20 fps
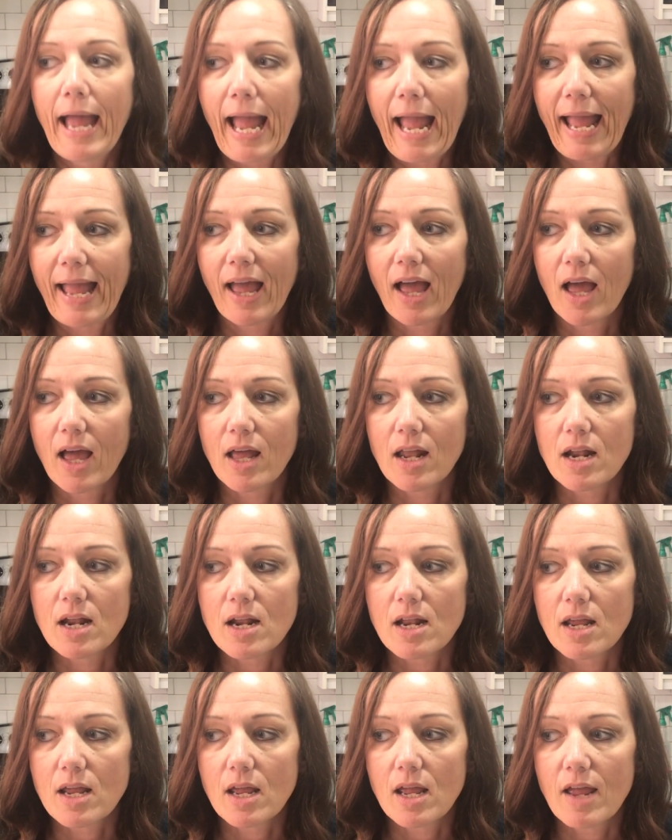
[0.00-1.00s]

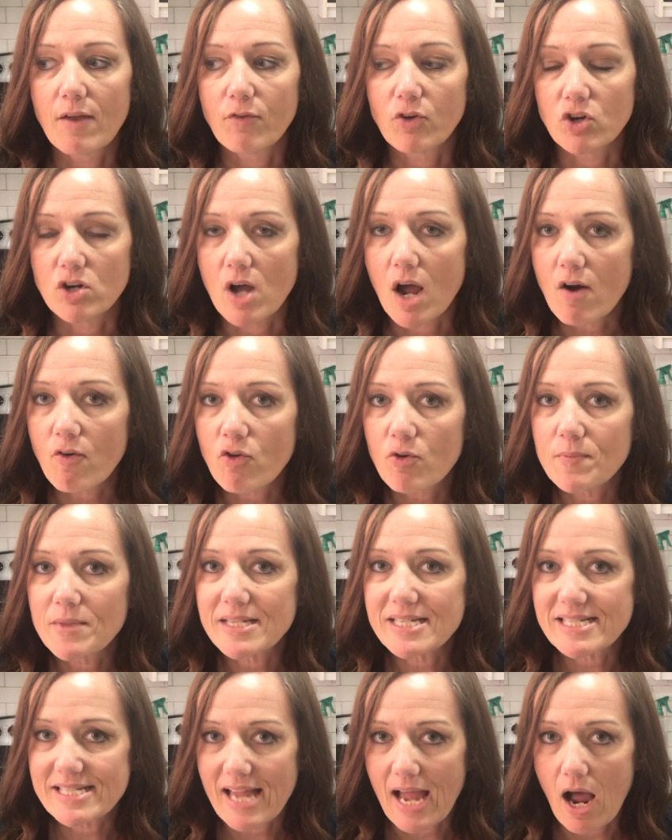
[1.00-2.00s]
And if you're not from the
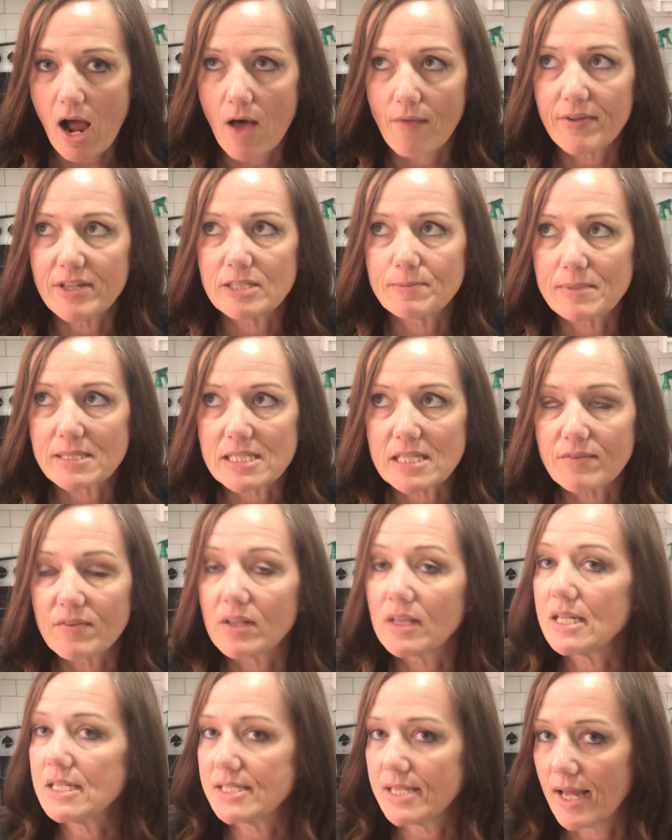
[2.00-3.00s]
South, and
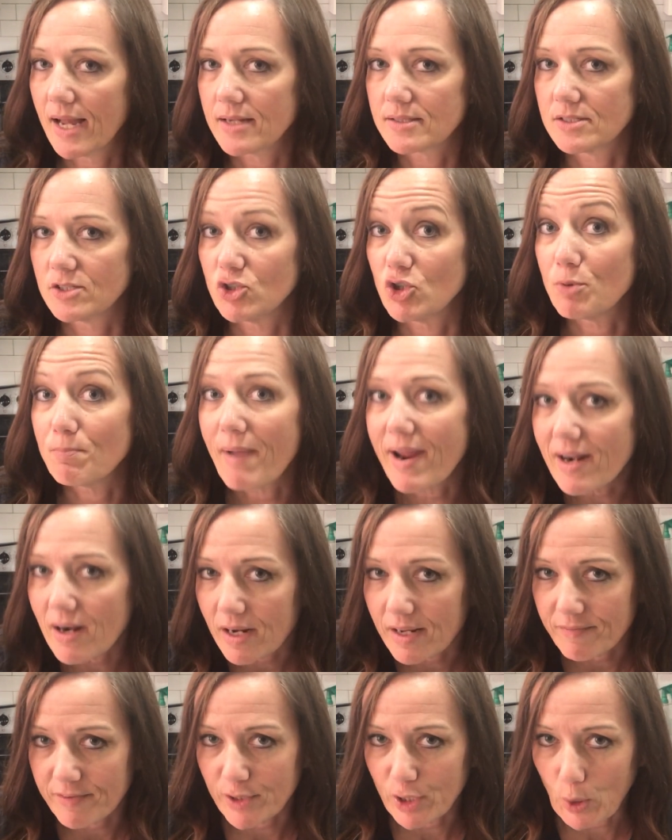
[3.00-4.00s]
specifically Texas, you may not
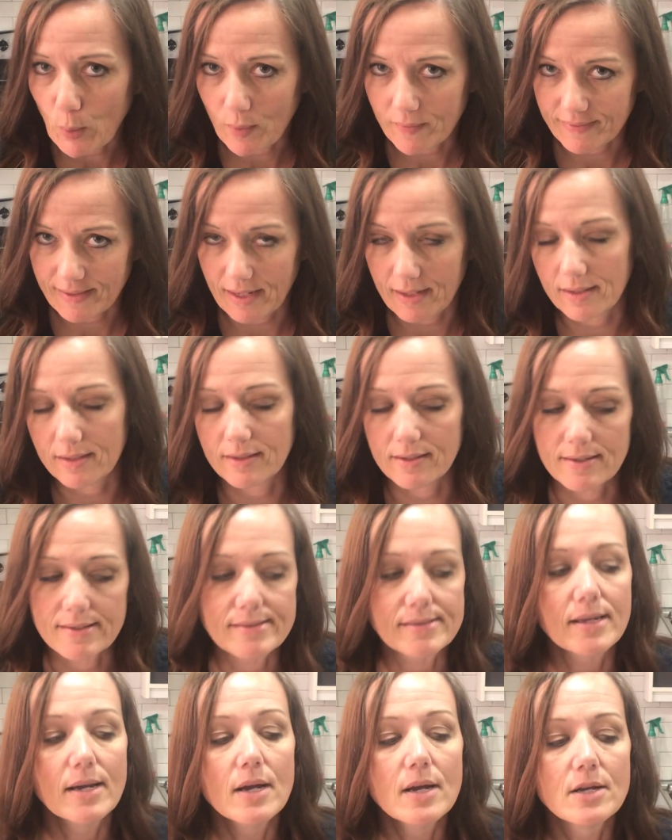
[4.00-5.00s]
even know what that
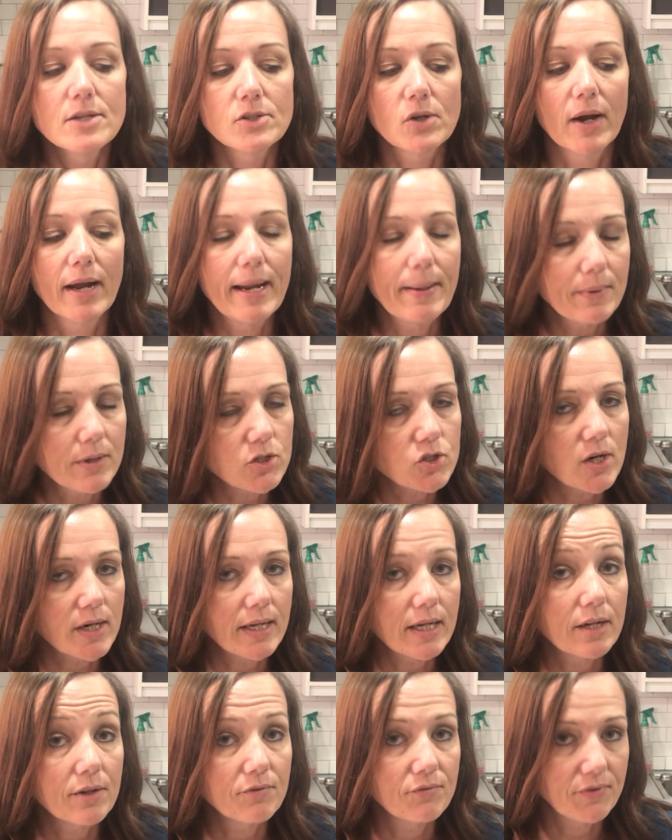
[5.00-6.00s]
is. So I am gonna try to
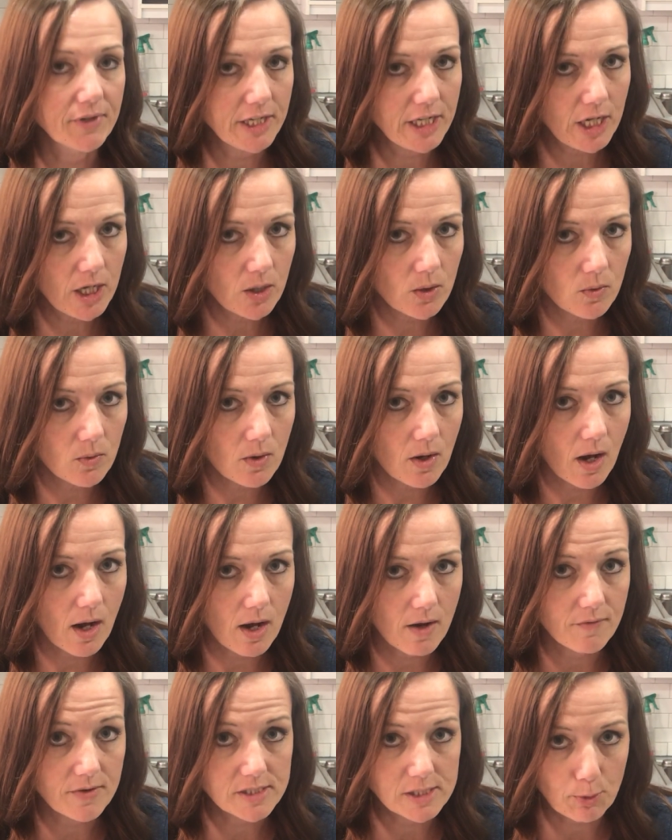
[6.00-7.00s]
get a video
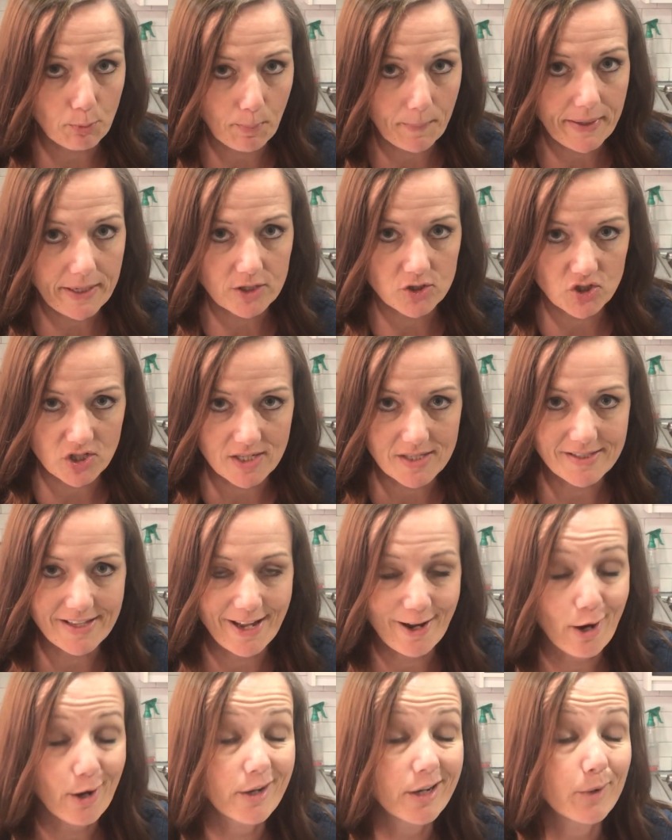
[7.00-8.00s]
of a sopapilla
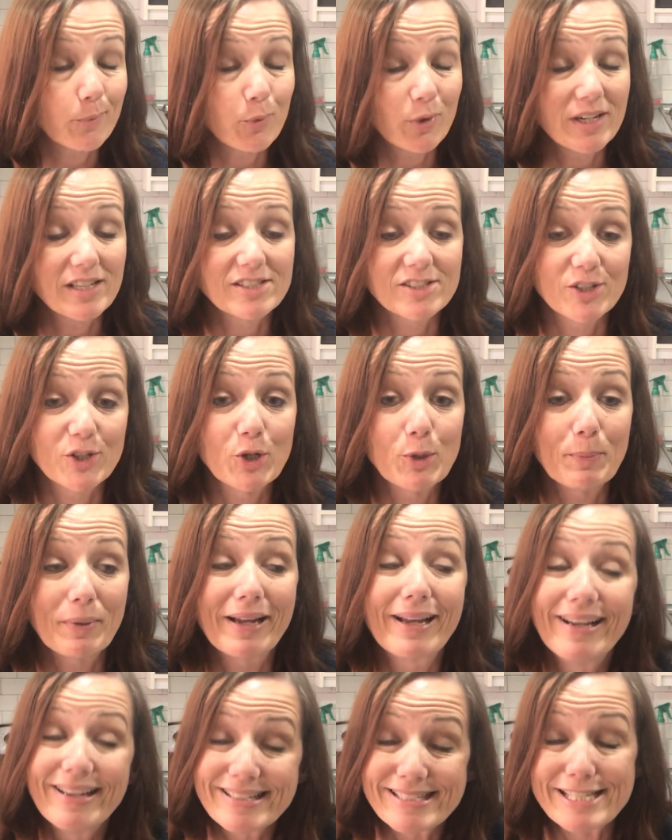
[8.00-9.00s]
cheesecake on here pretty soon
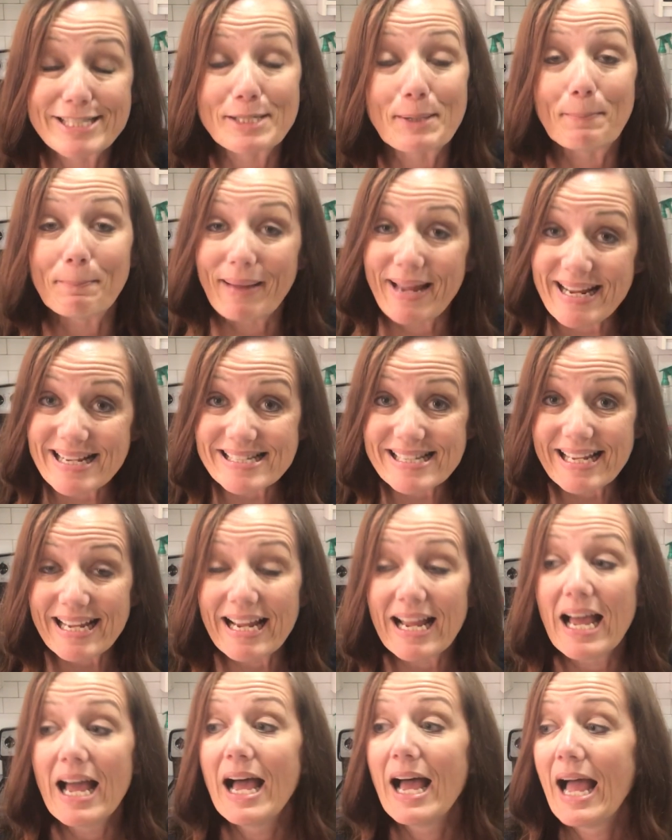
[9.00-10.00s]
because it's
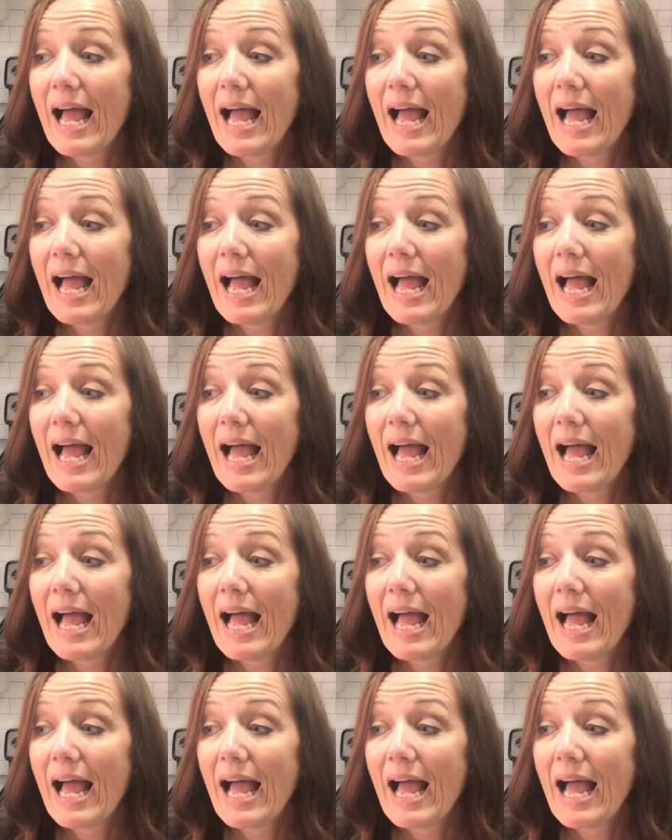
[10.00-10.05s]
amazing.